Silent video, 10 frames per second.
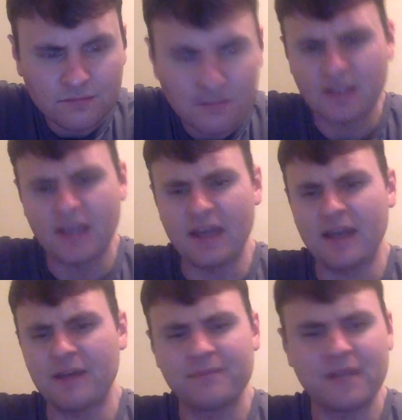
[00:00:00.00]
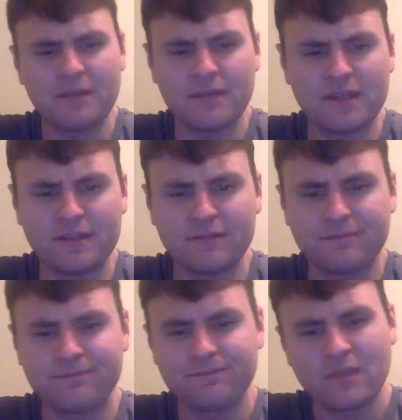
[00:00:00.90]
yeah, I mean,
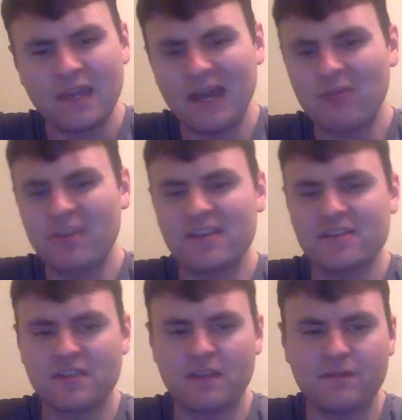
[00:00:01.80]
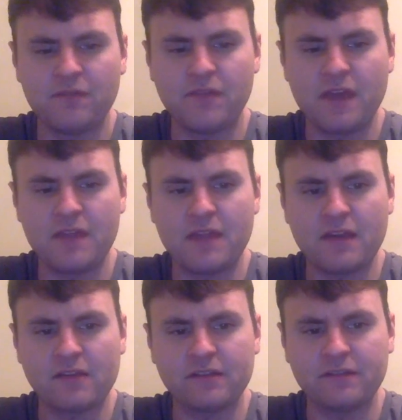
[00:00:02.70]
I would like if that
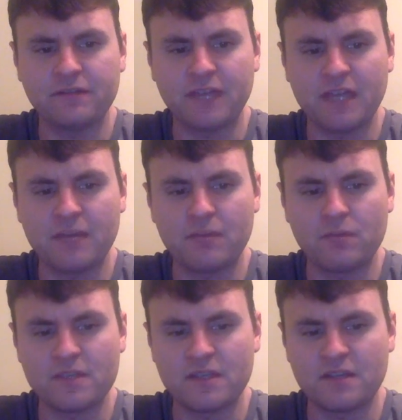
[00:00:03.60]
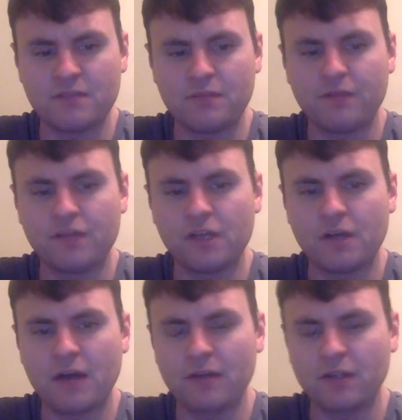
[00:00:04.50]
Cleveland game was in Buffalo,
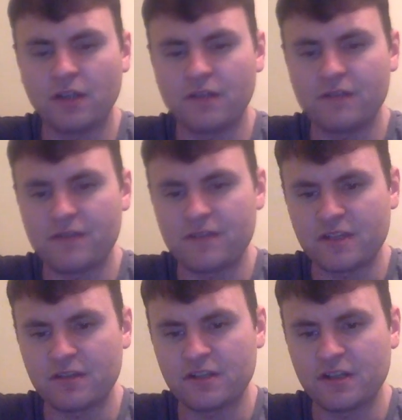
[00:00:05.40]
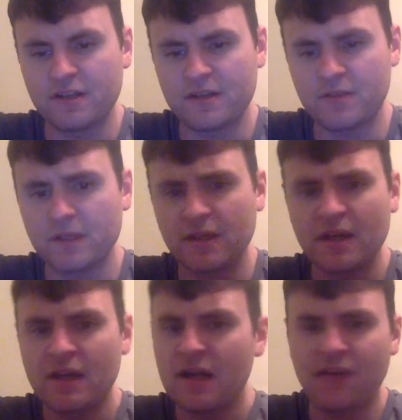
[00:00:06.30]
I would love Devin Singletary this week.
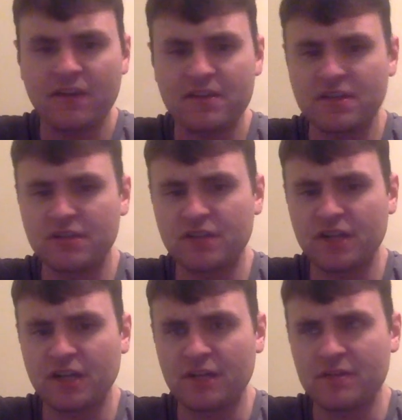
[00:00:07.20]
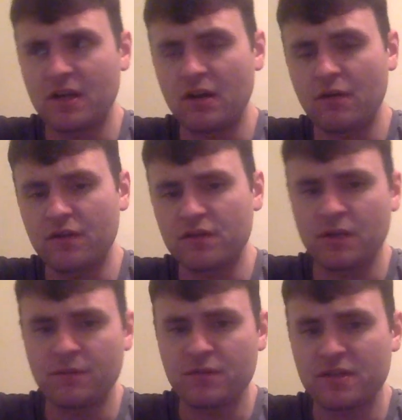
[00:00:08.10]
I think Singletary comes in at over
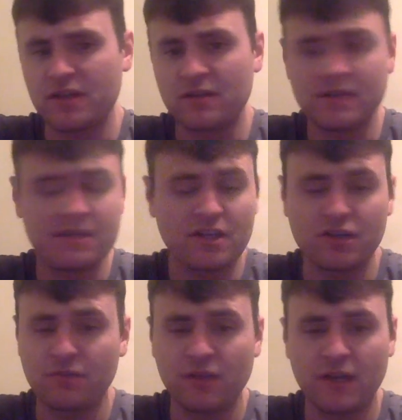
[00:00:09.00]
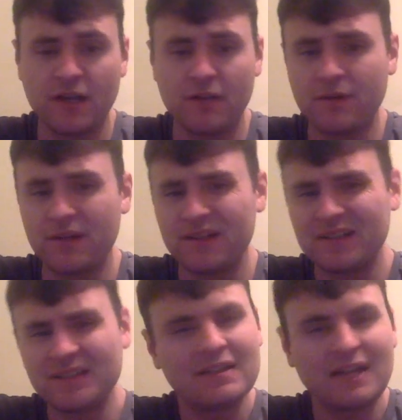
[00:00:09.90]
20% owned. He's a good player, but
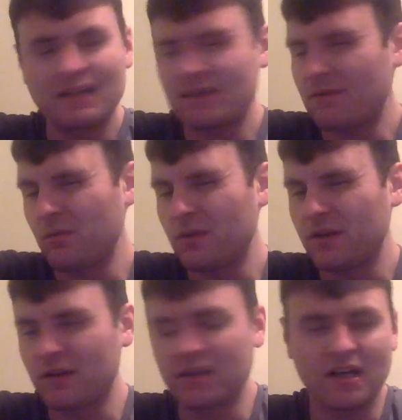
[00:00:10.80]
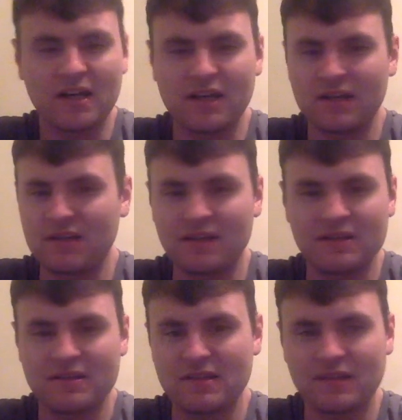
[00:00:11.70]
I just have a weird gut
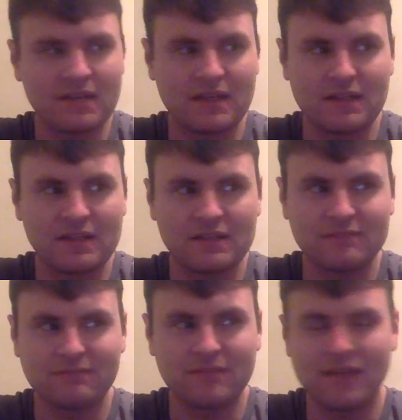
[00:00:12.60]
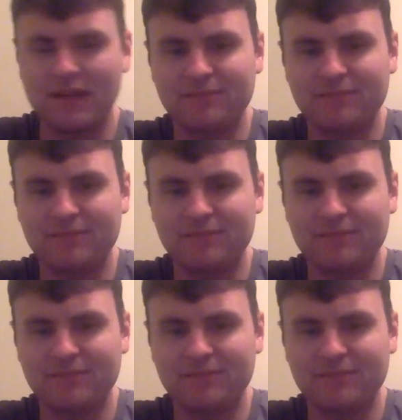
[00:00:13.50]
instinct that like